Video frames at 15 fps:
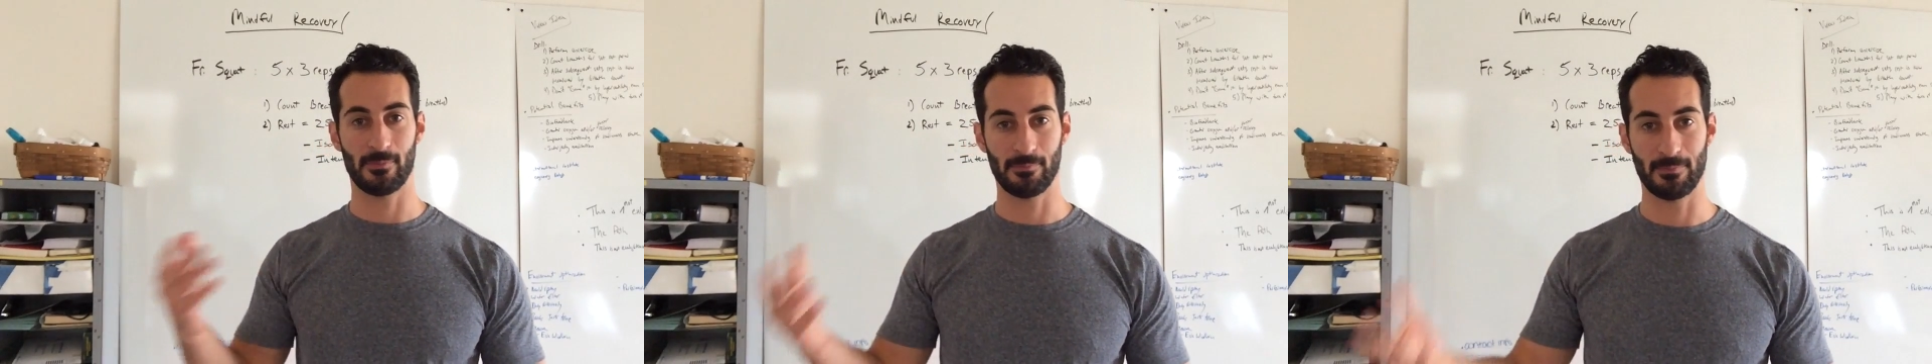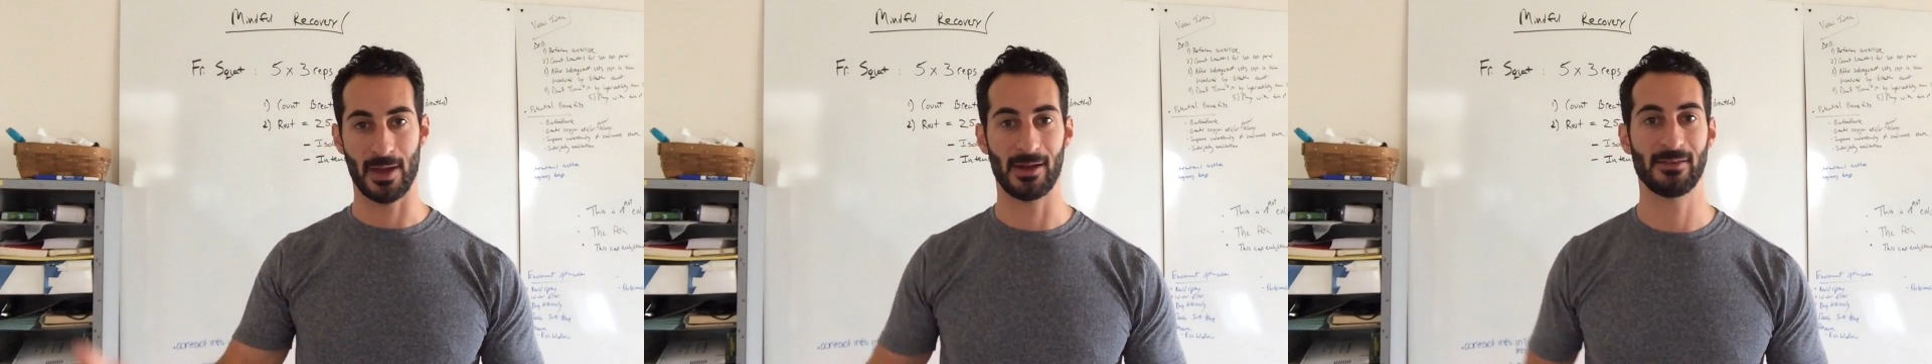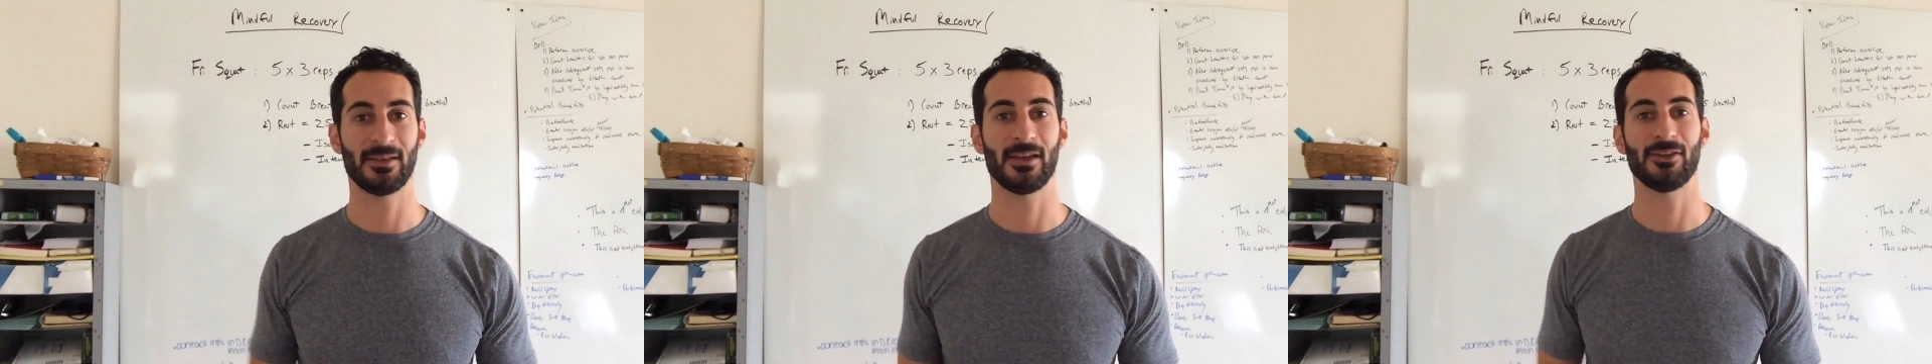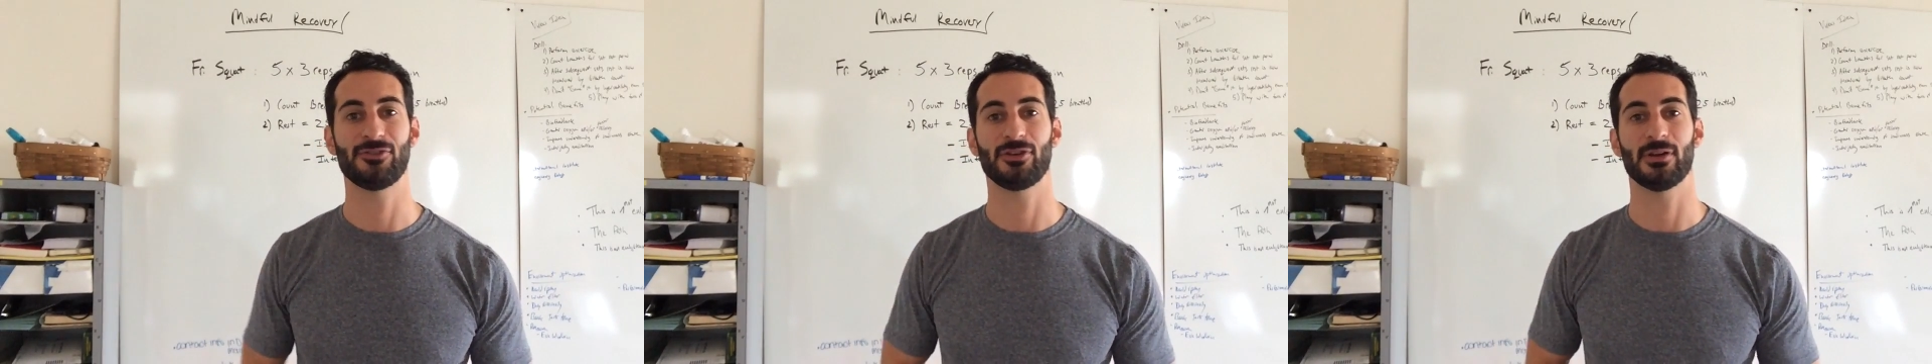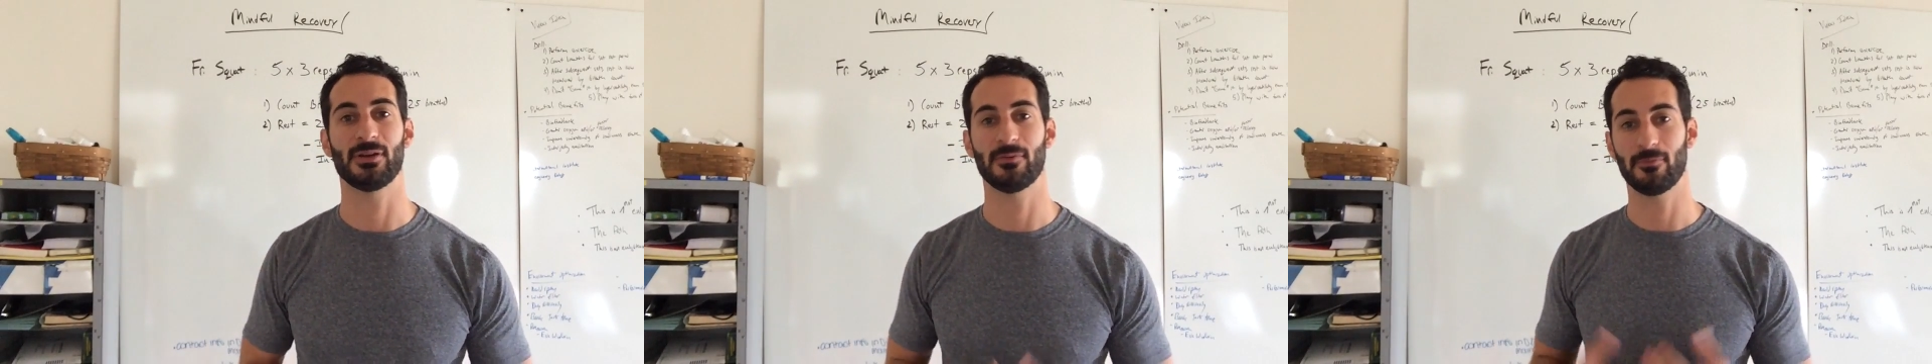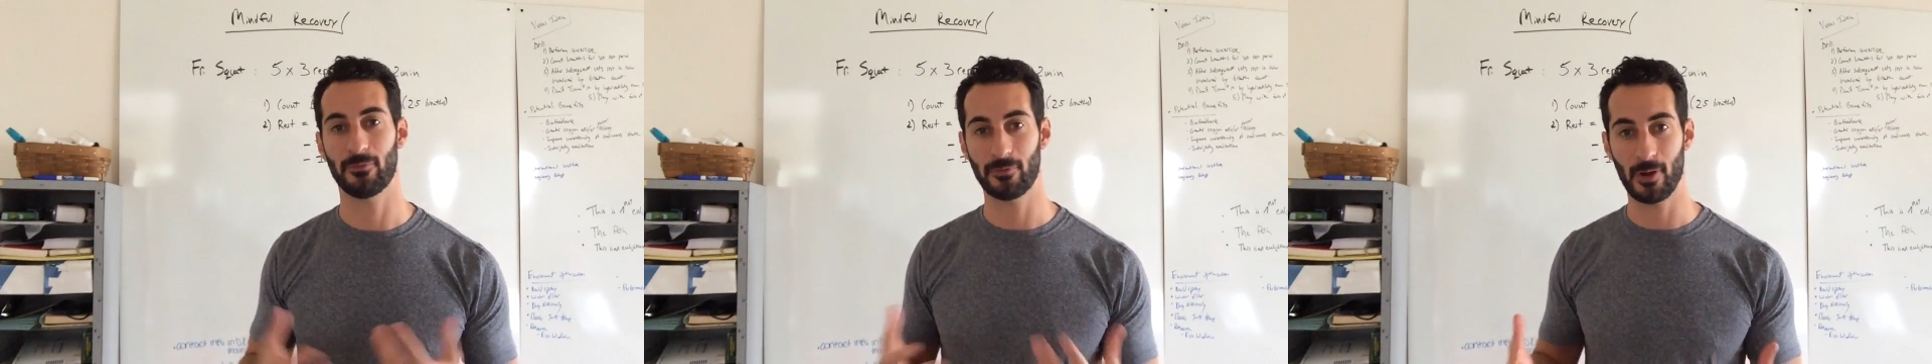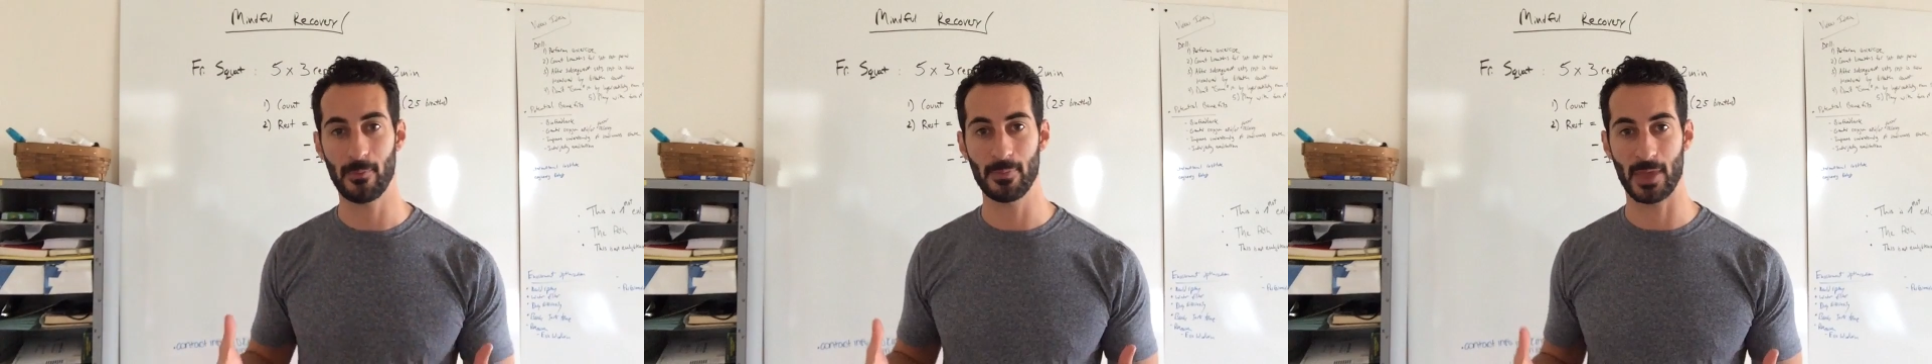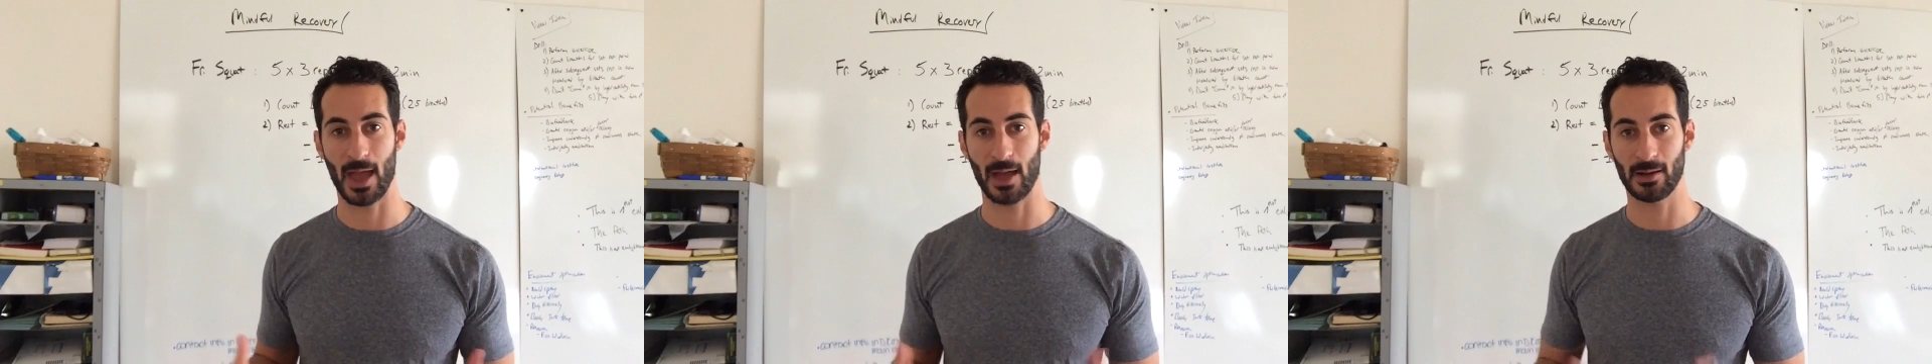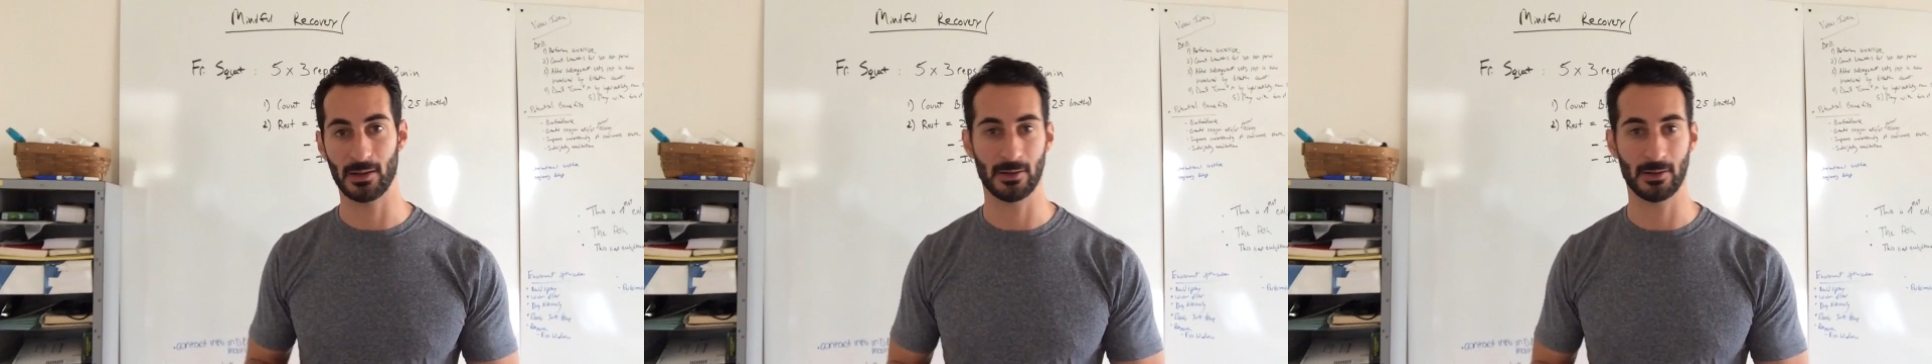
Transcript: meditation from that,